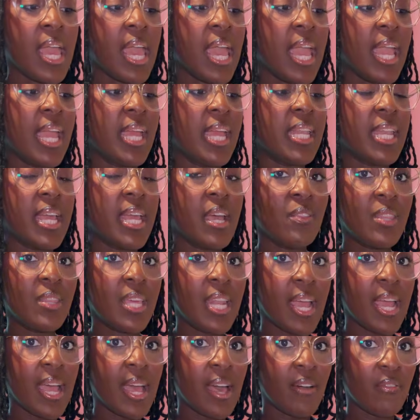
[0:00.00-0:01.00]
And now that
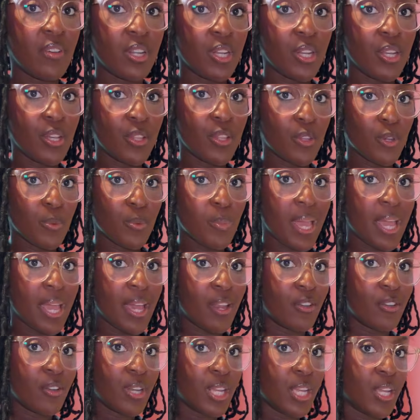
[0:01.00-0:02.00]
I have another
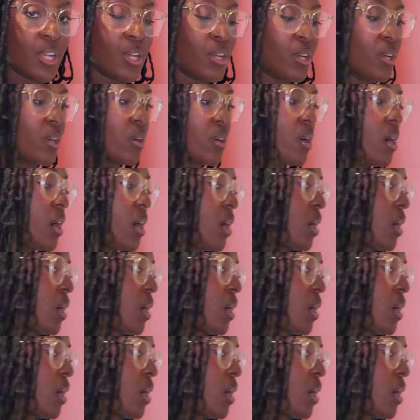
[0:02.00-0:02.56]
pattern here